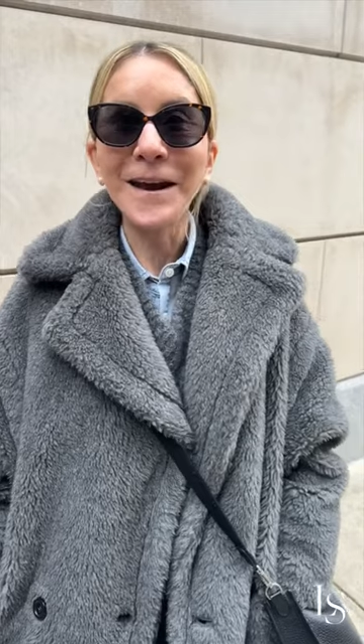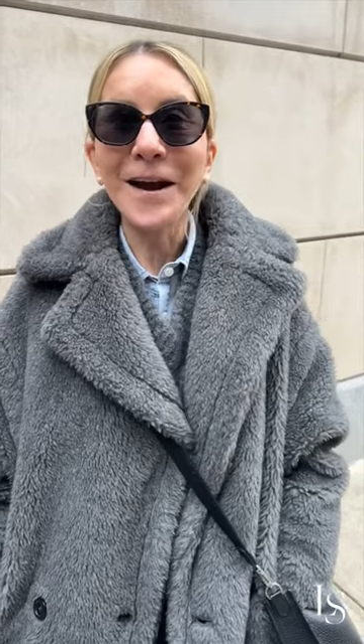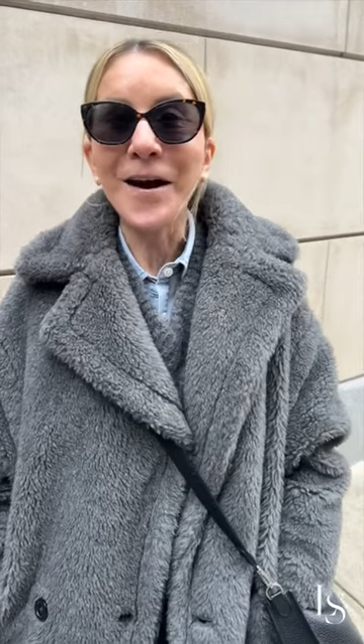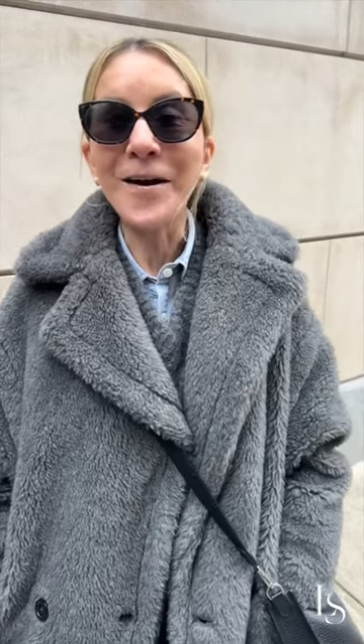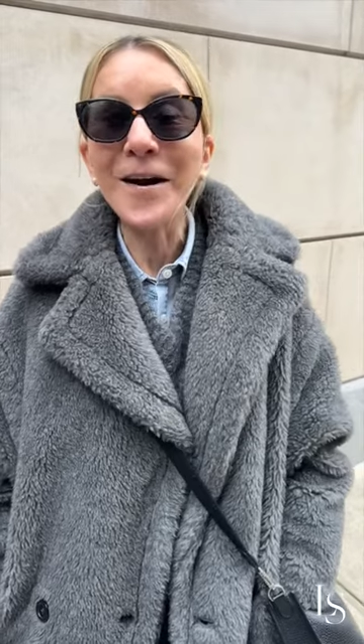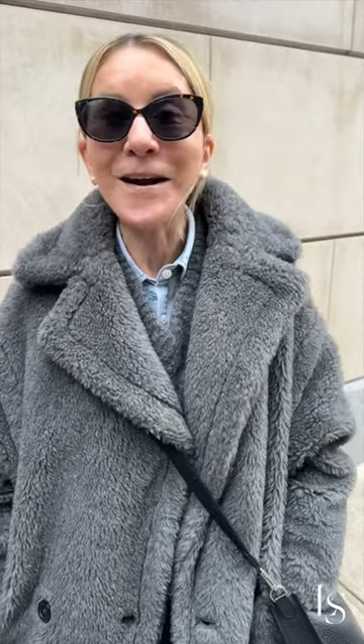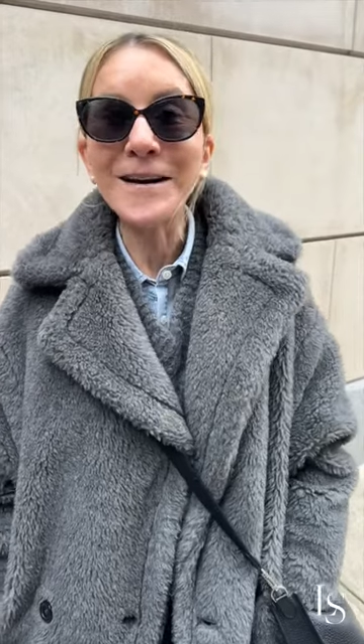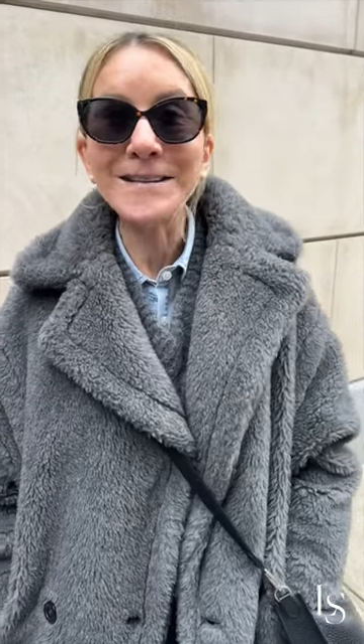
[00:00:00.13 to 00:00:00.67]

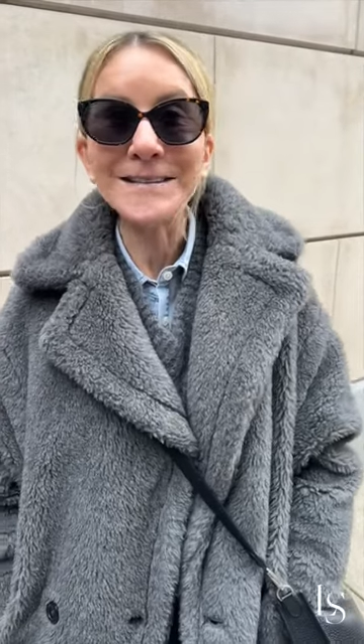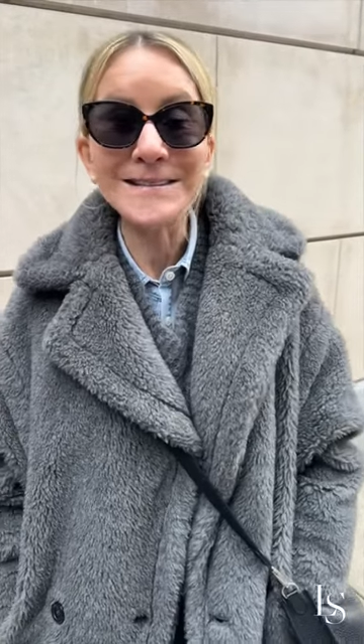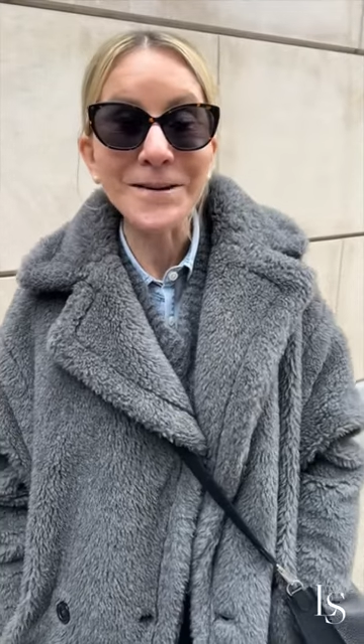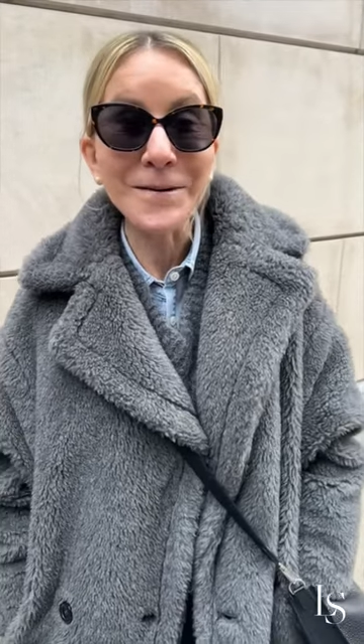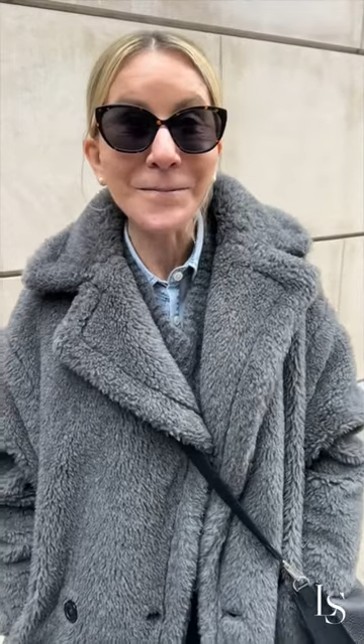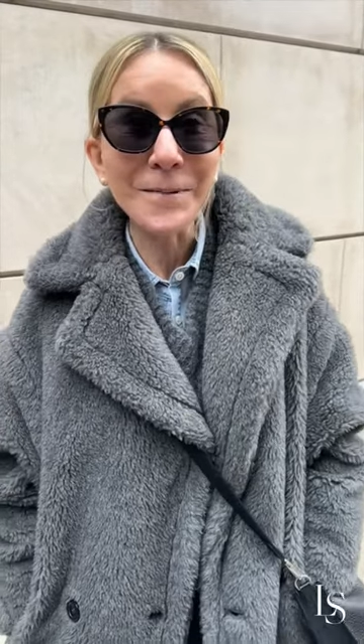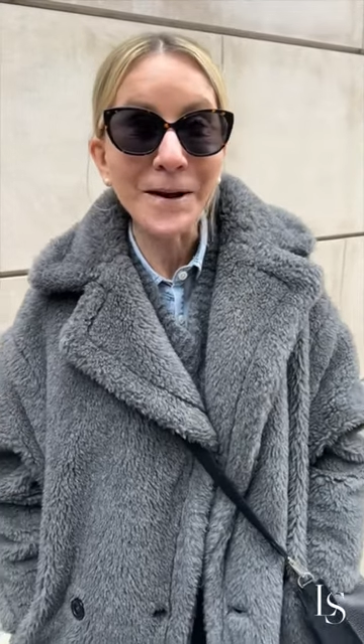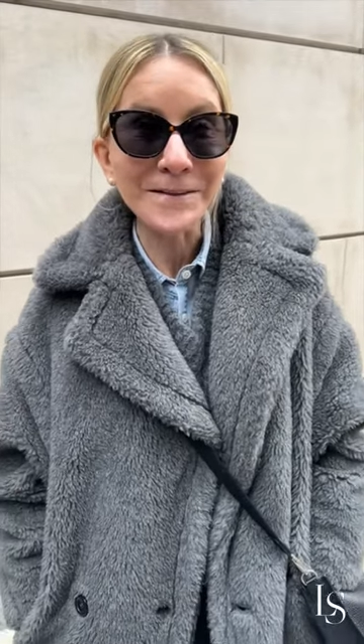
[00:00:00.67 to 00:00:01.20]
All right, so
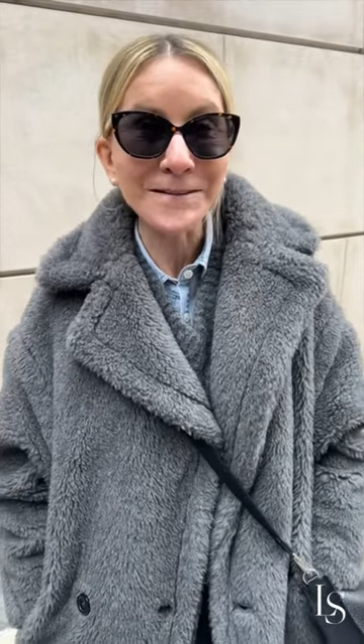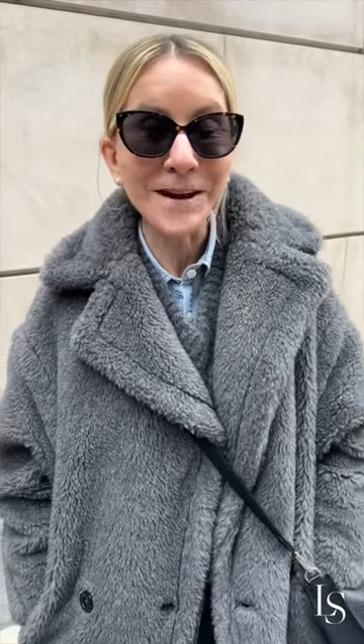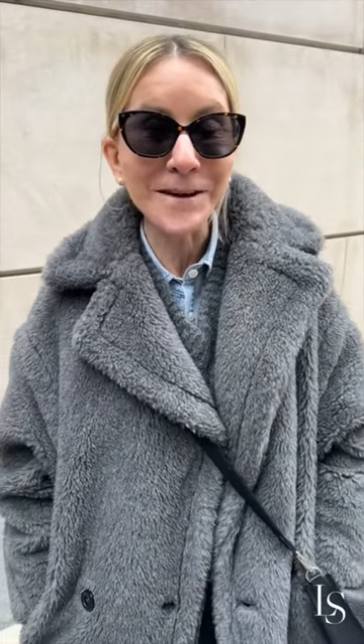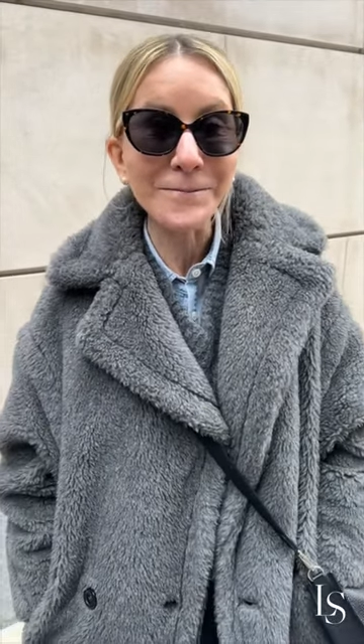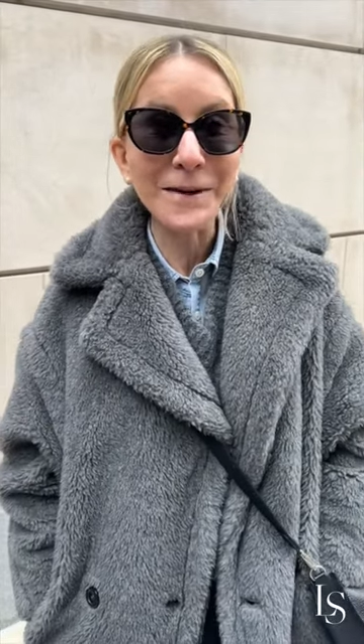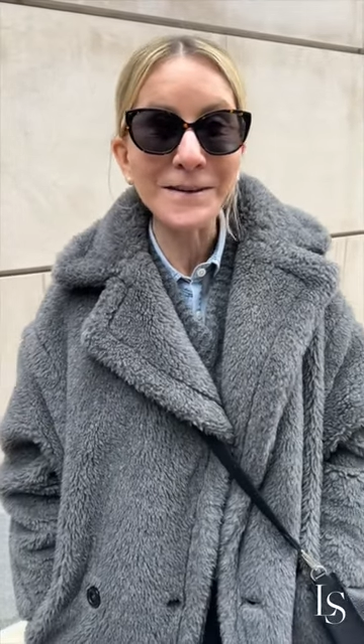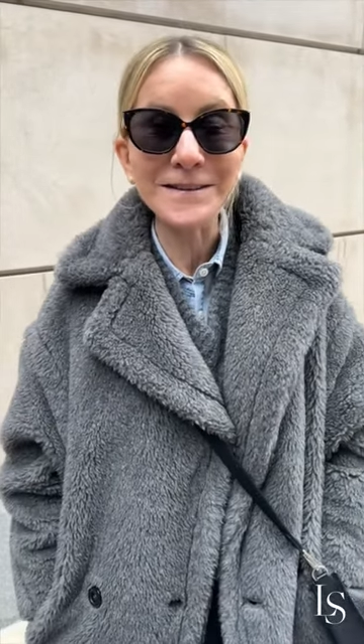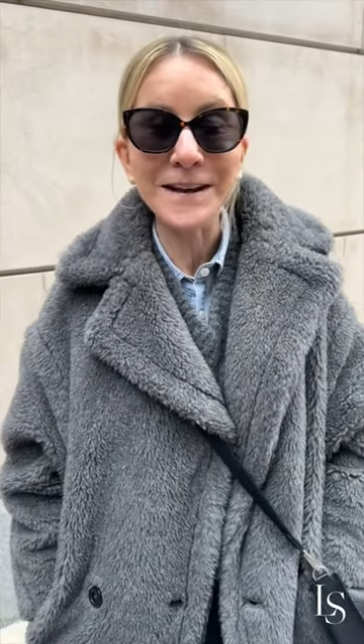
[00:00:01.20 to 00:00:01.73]
I'm outside
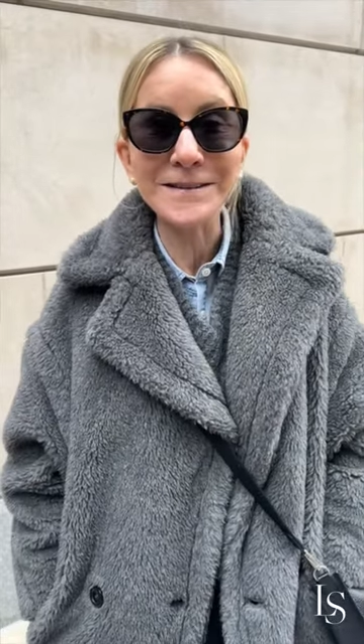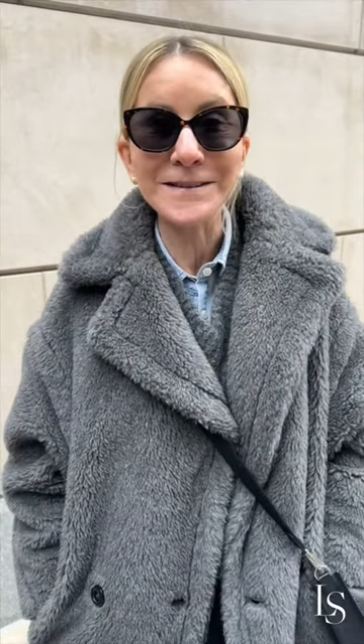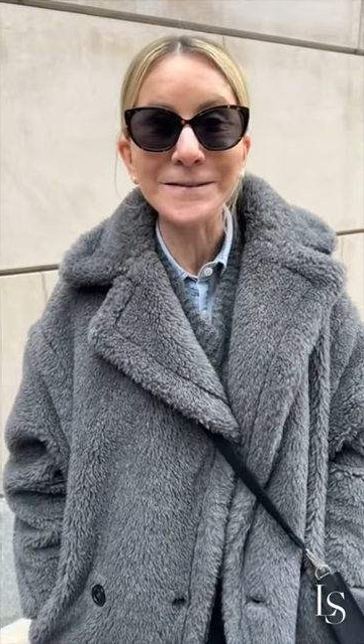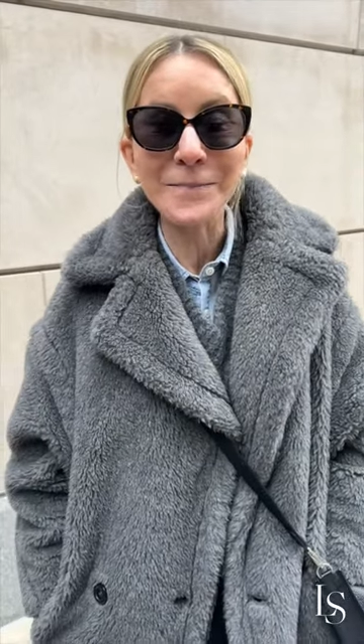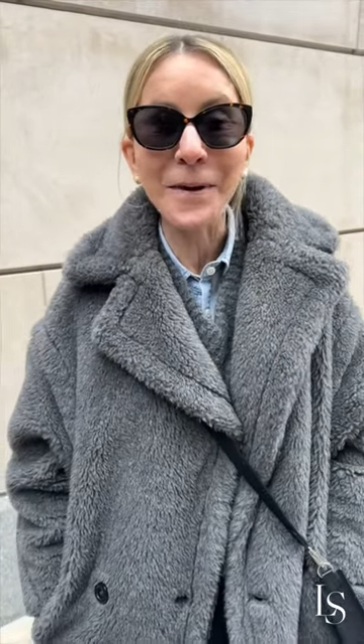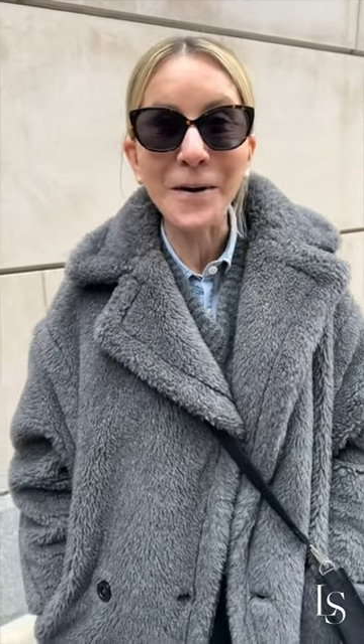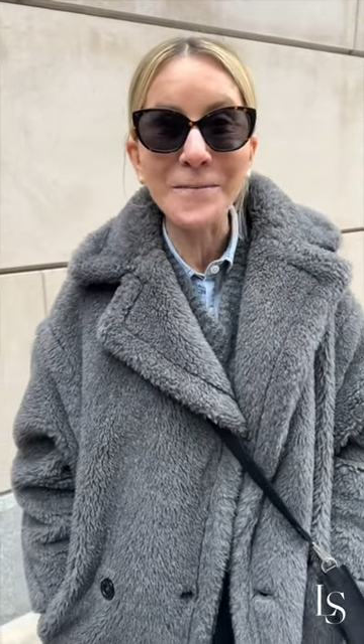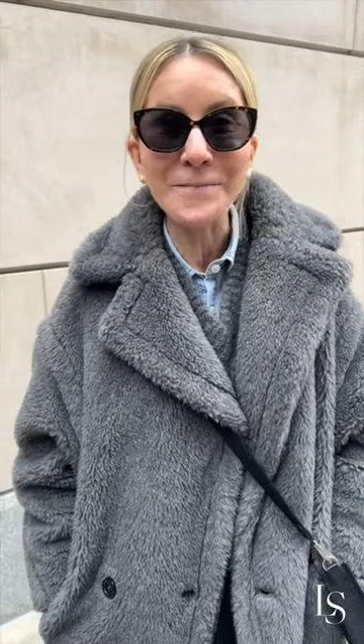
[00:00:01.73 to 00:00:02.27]
my son's
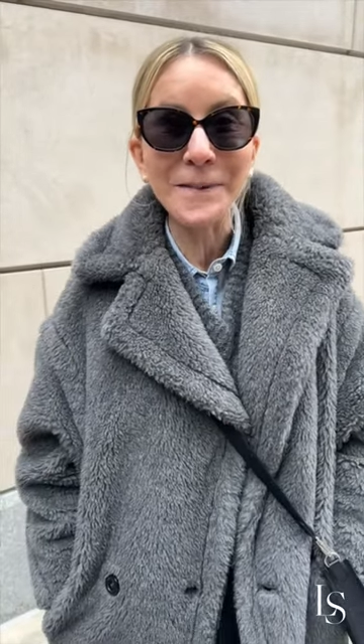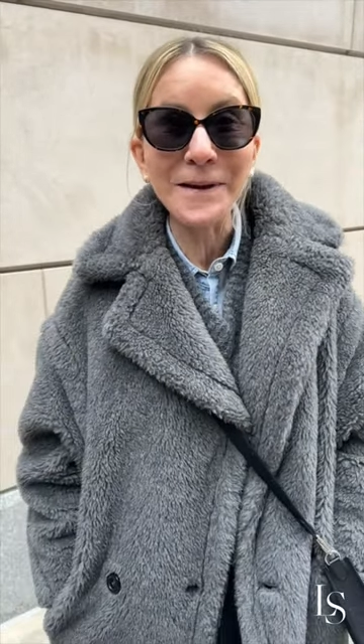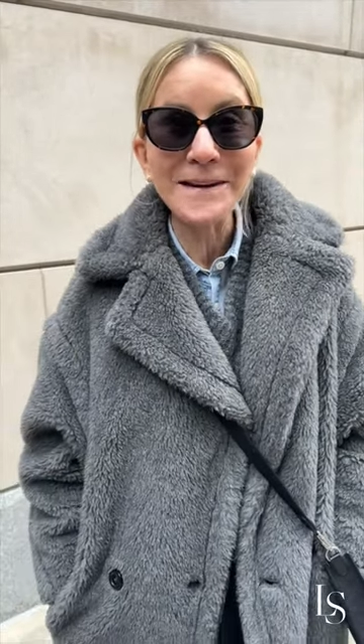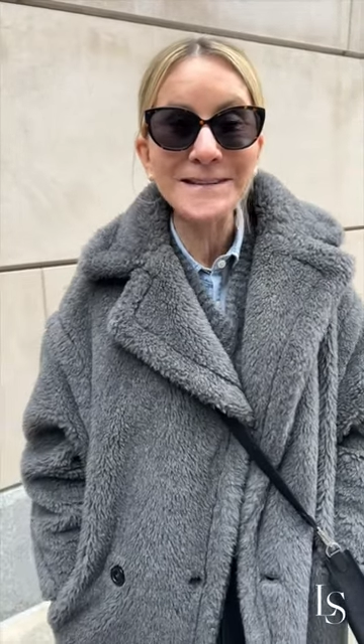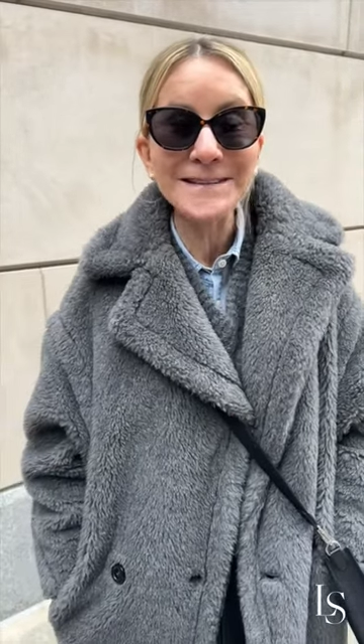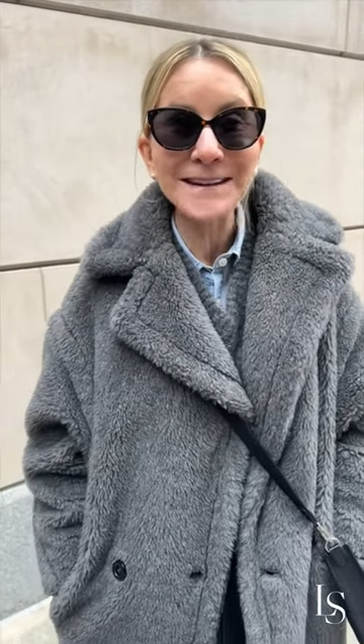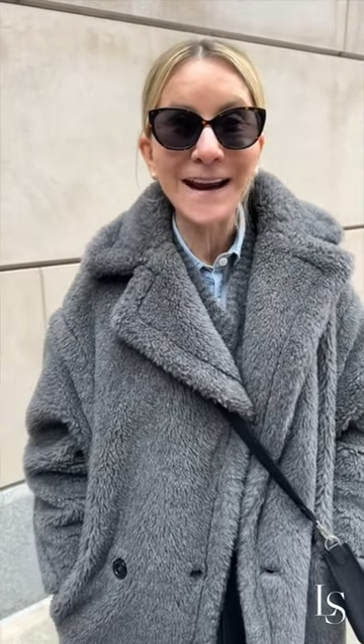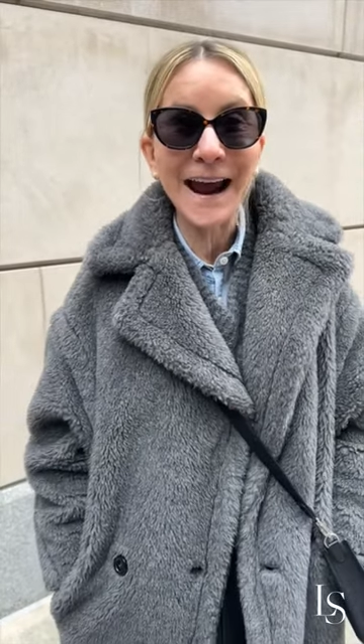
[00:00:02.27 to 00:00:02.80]
apartment